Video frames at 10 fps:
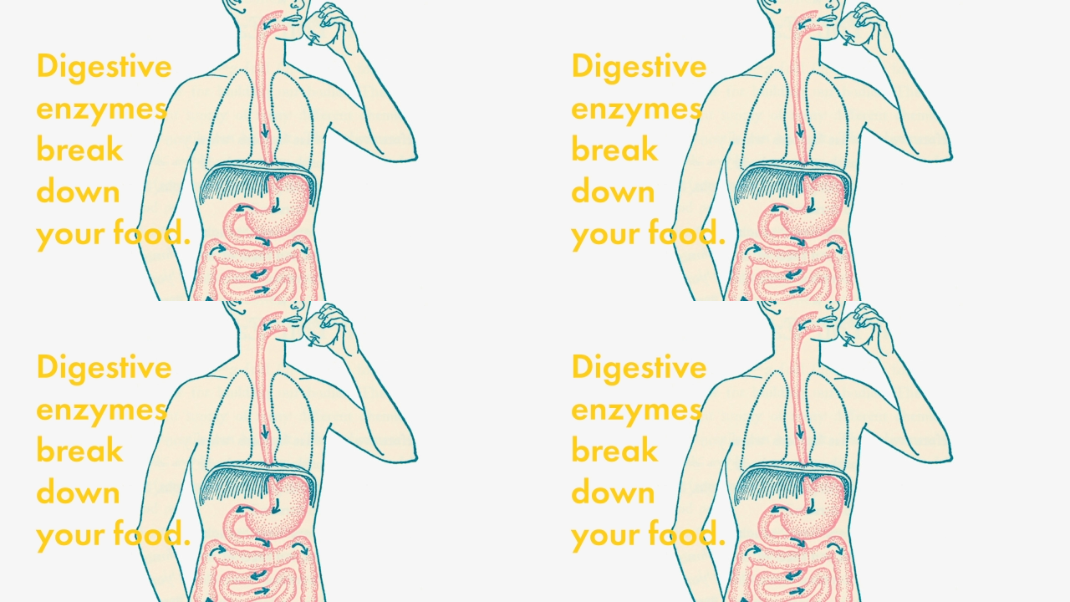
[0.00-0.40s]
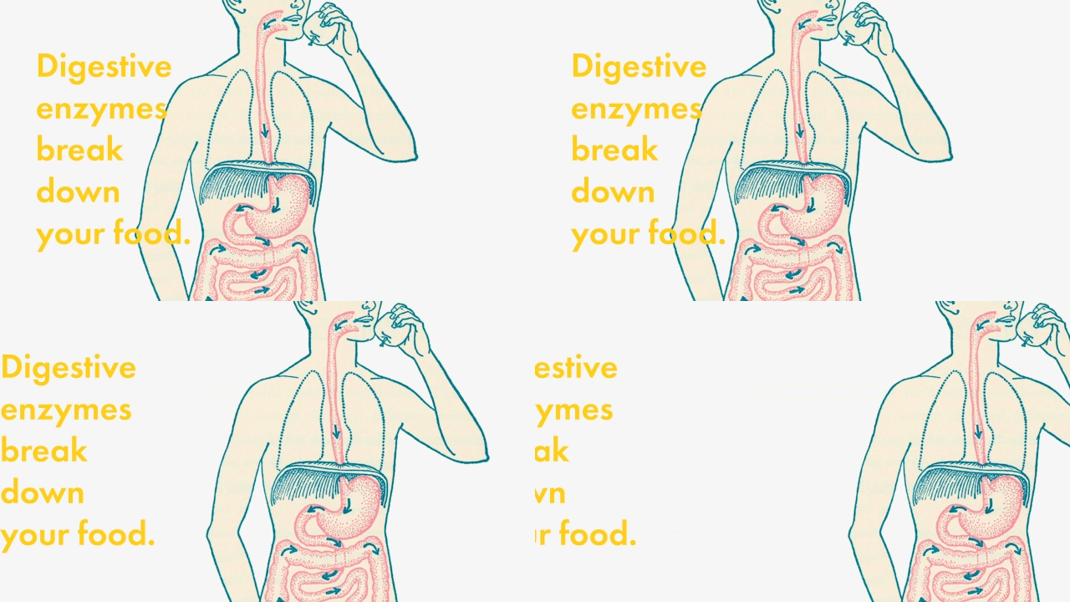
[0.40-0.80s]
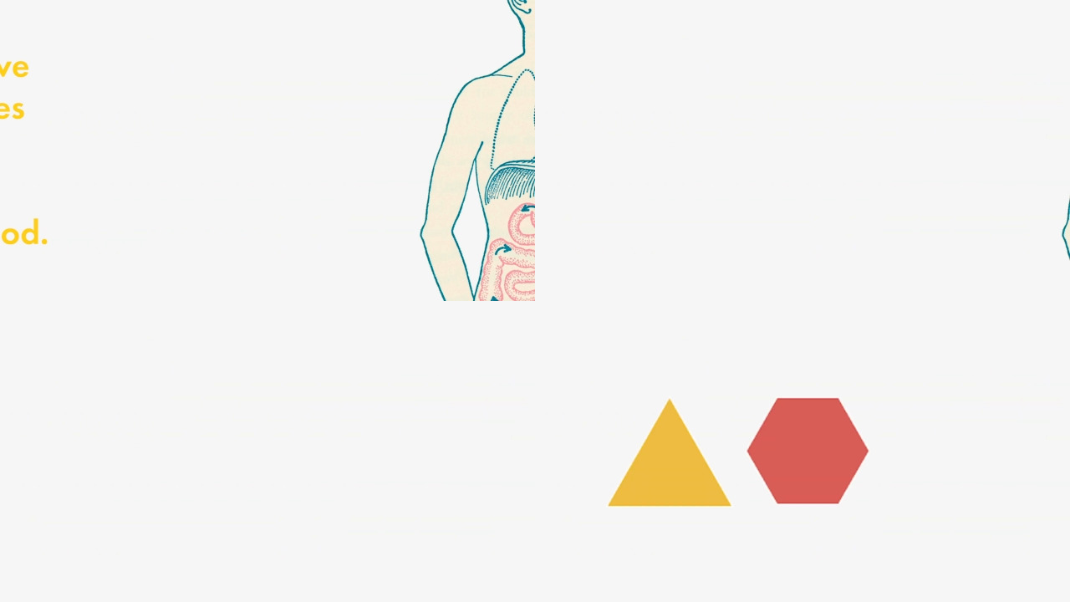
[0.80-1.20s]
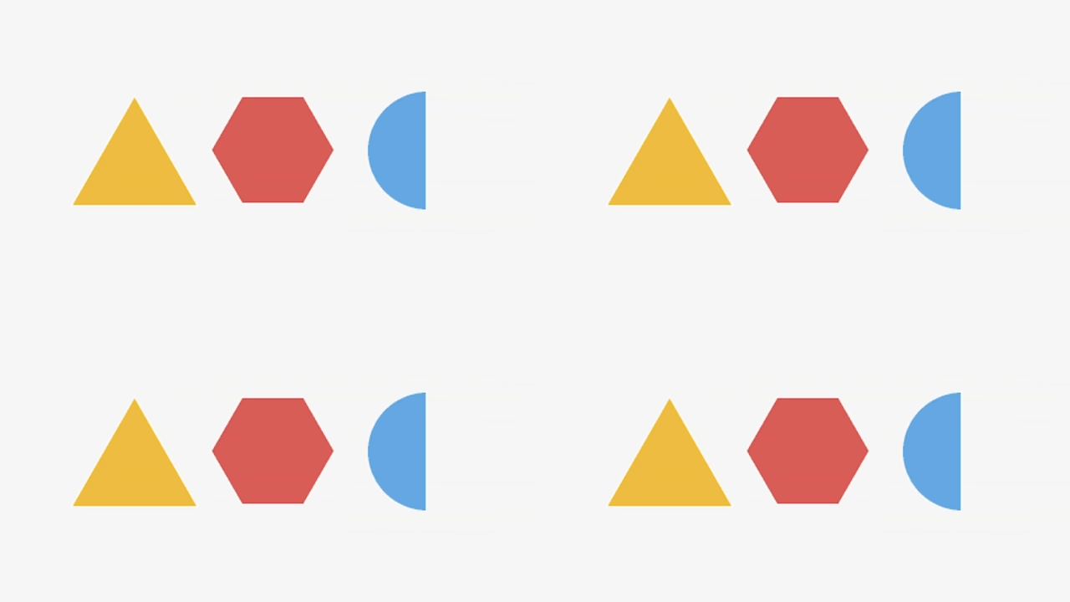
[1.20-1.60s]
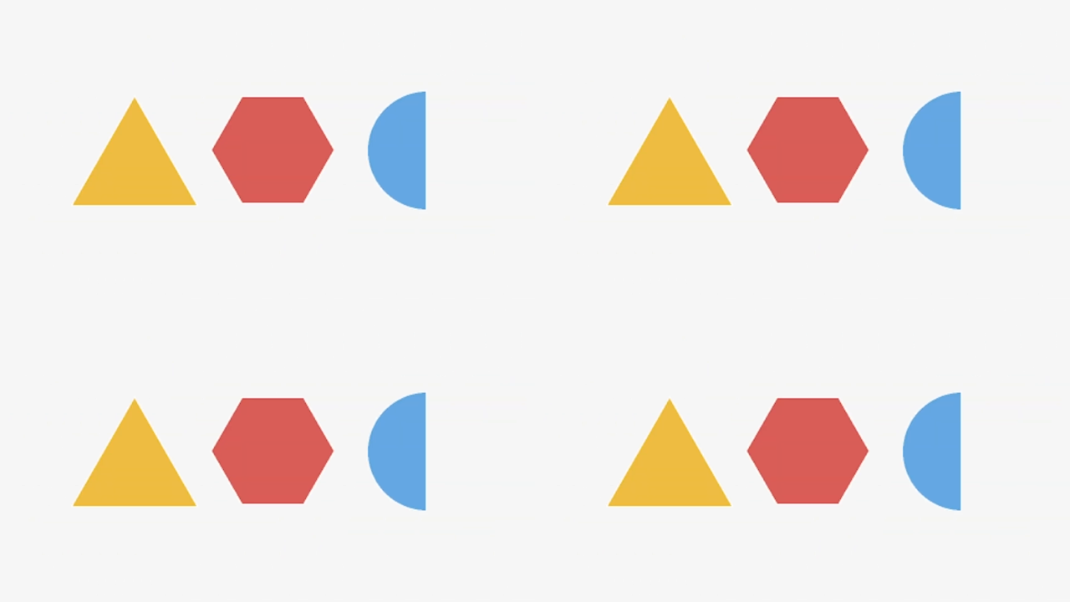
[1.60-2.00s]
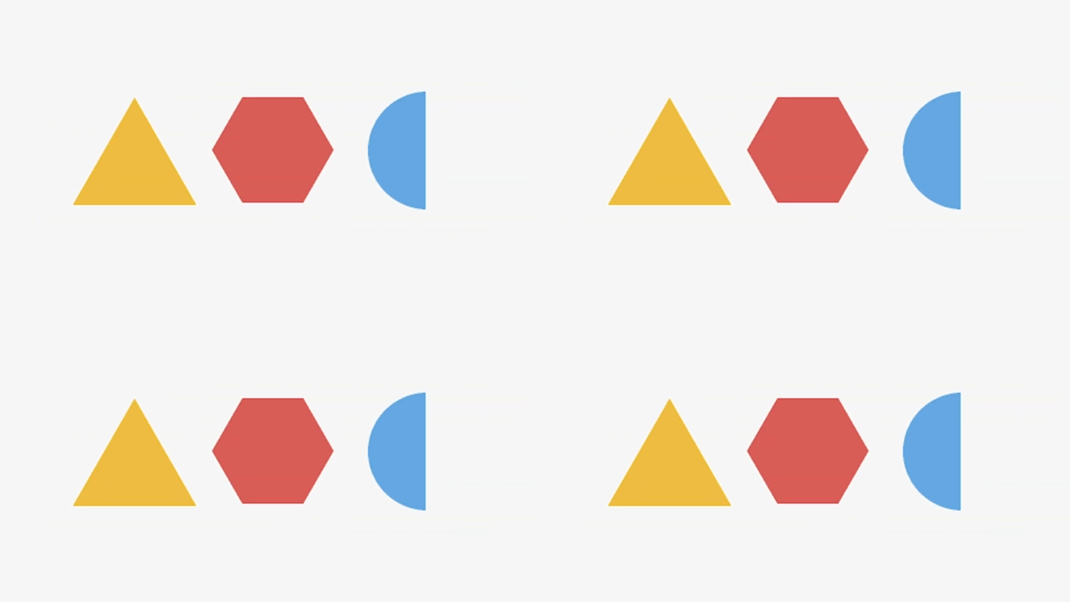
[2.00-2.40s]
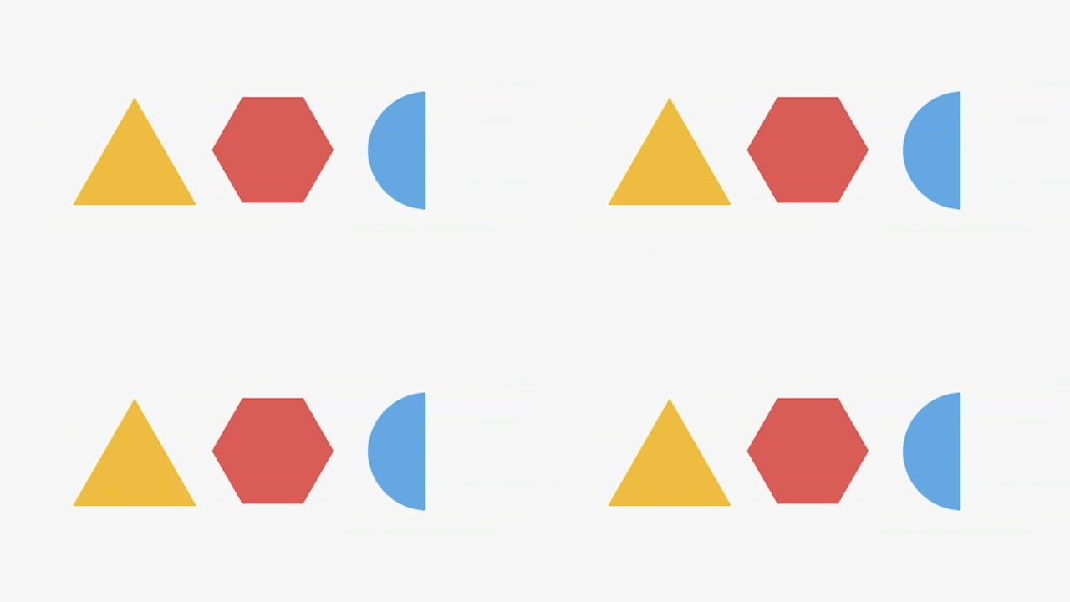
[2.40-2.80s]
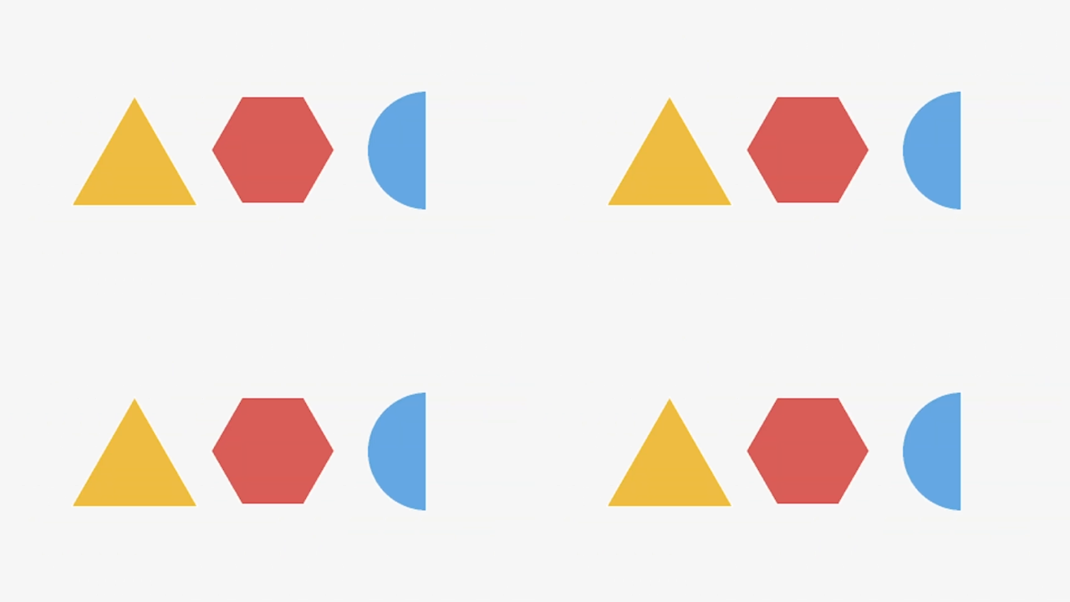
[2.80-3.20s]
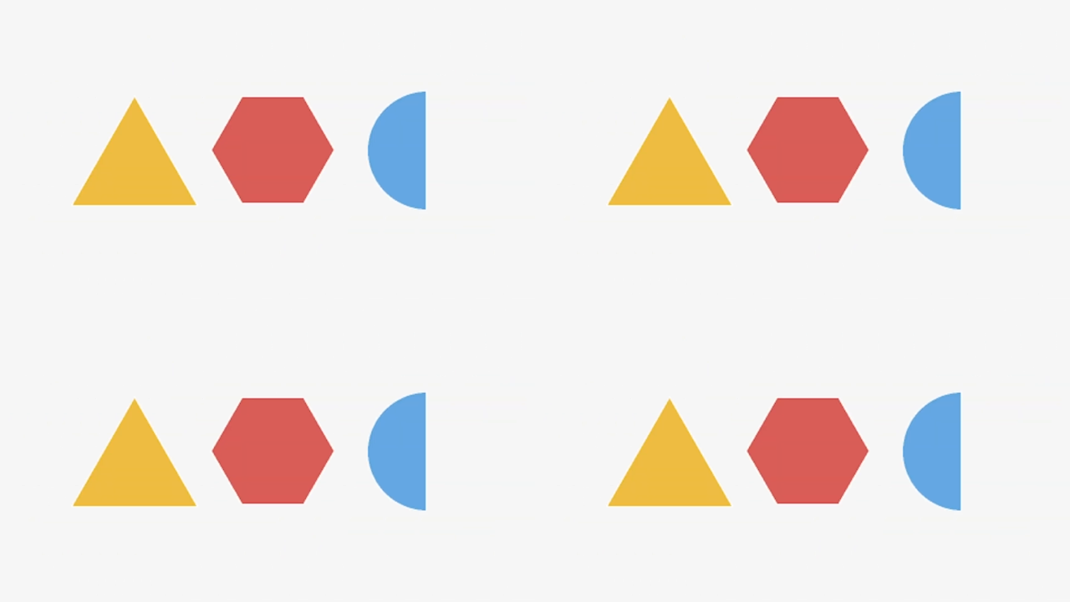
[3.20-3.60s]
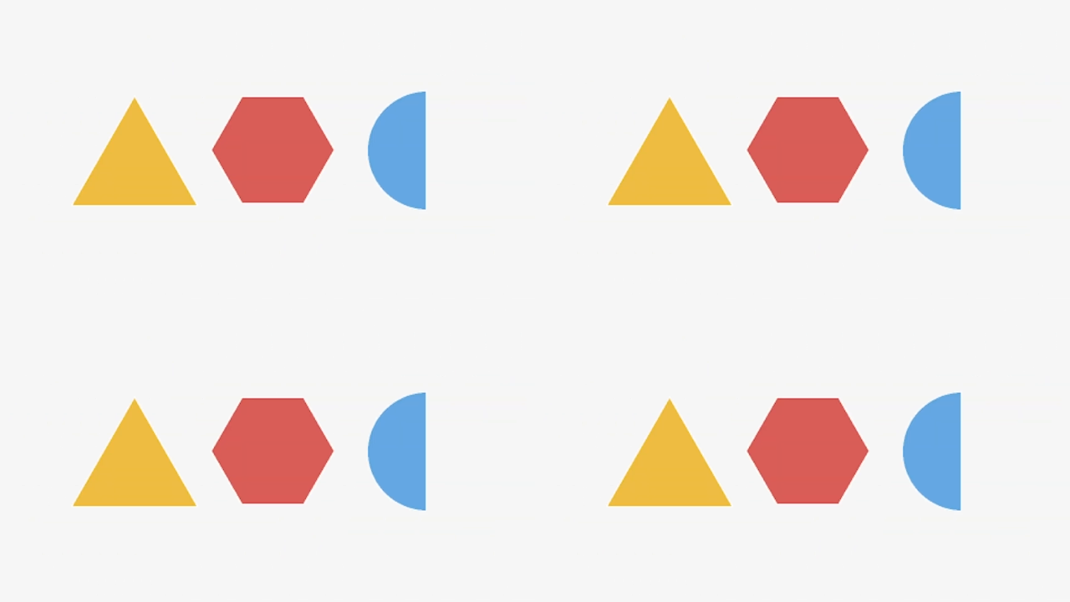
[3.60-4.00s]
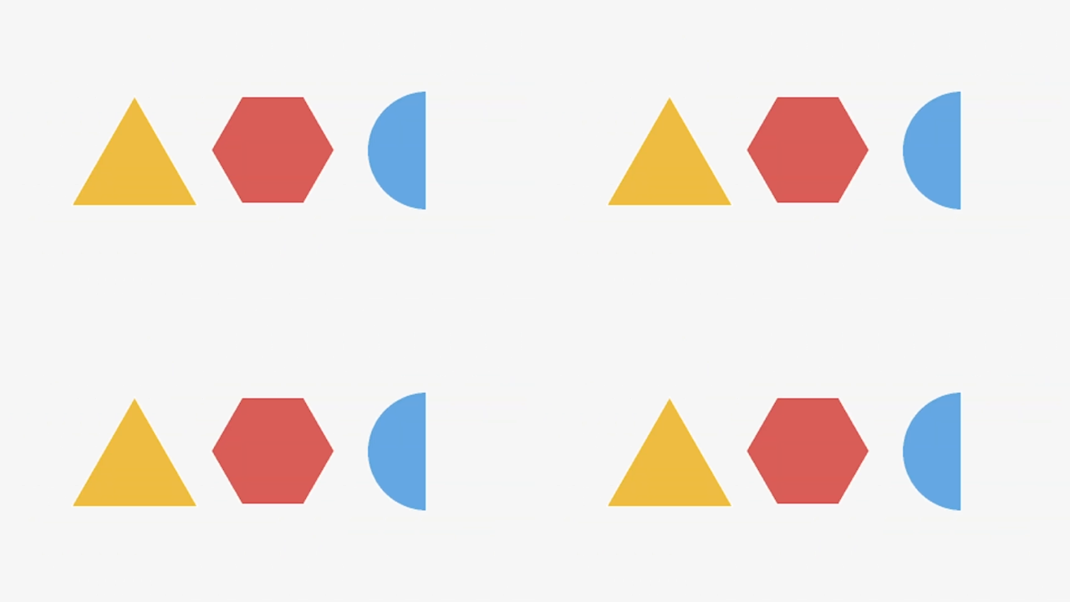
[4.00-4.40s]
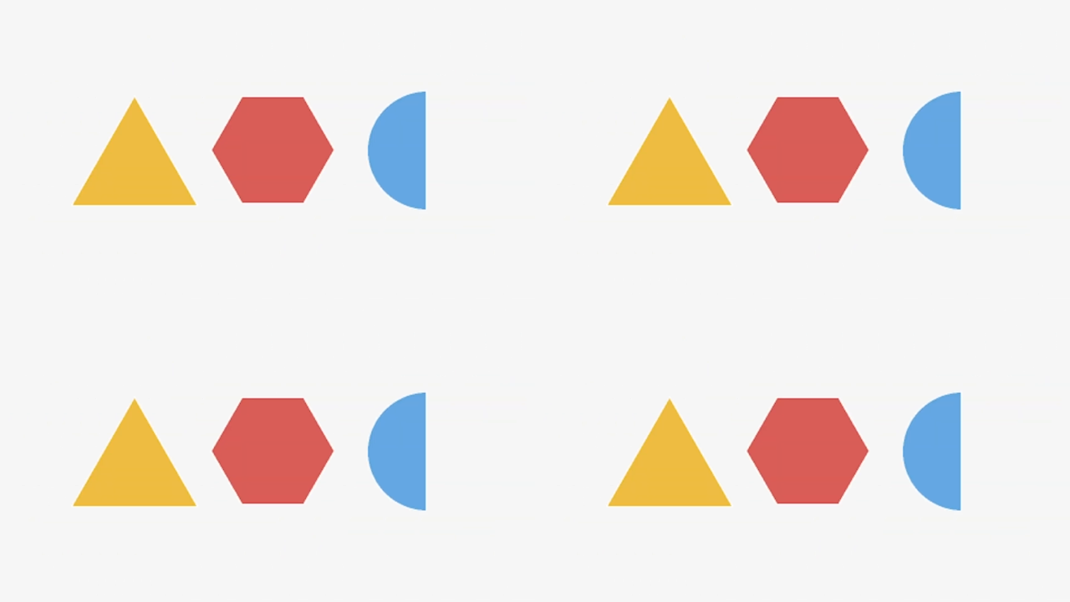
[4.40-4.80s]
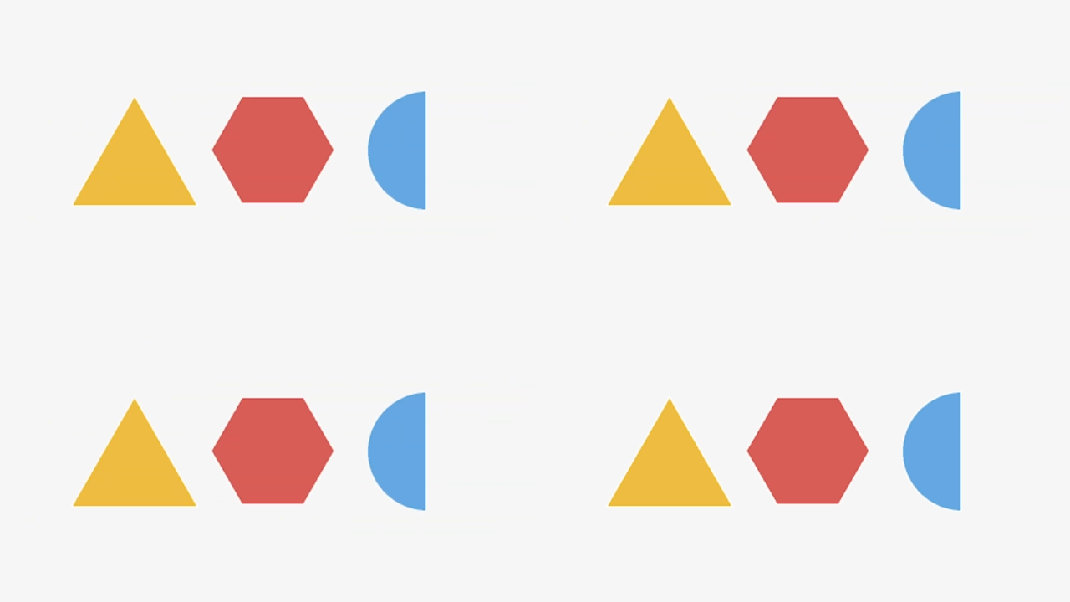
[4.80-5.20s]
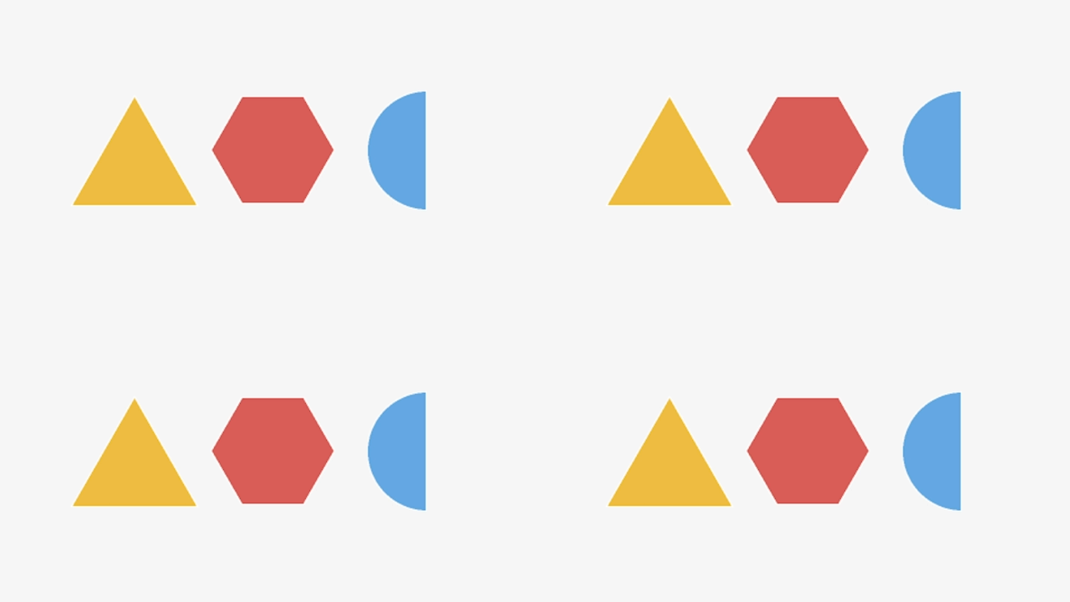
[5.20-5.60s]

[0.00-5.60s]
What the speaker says: [unreadable: no face in view]